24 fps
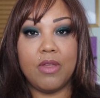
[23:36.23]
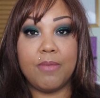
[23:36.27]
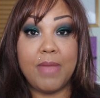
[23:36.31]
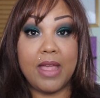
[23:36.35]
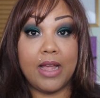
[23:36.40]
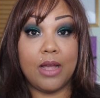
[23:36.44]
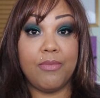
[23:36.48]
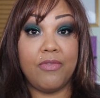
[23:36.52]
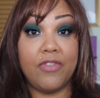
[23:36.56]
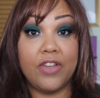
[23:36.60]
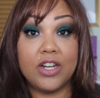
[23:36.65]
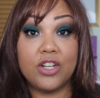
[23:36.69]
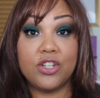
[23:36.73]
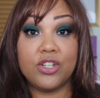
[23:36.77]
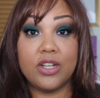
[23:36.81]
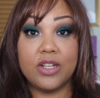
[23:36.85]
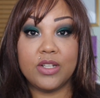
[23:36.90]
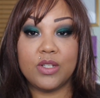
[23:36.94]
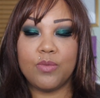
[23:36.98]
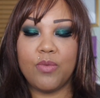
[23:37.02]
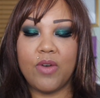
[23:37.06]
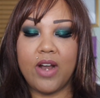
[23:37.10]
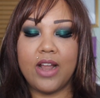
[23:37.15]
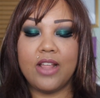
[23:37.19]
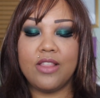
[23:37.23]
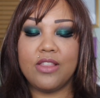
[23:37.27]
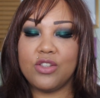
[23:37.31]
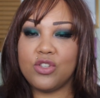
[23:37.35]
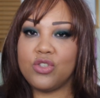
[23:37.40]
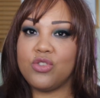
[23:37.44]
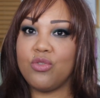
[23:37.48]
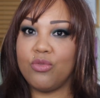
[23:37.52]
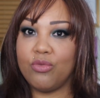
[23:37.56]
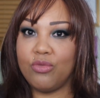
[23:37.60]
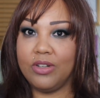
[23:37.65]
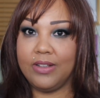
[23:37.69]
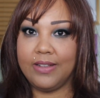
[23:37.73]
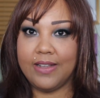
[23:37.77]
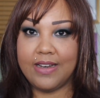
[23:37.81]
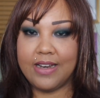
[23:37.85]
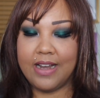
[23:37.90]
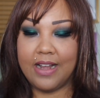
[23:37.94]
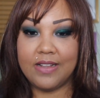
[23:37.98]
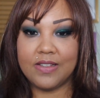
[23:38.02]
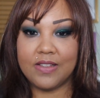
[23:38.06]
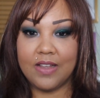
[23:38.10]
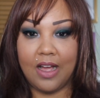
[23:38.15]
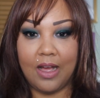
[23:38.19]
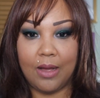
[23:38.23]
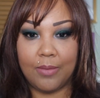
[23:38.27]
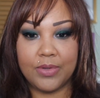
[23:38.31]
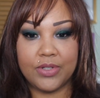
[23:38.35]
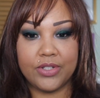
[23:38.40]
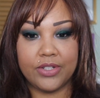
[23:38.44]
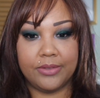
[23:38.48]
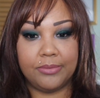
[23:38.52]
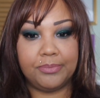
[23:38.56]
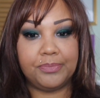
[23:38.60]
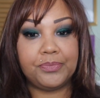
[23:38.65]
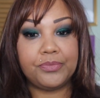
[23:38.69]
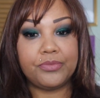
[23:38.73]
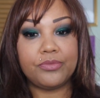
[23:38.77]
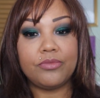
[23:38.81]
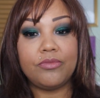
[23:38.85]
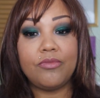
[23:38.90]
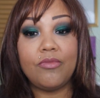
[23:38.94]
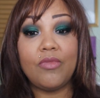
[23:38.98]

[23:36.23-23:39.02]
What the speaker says: makeup finishing spray, this is a really nice option.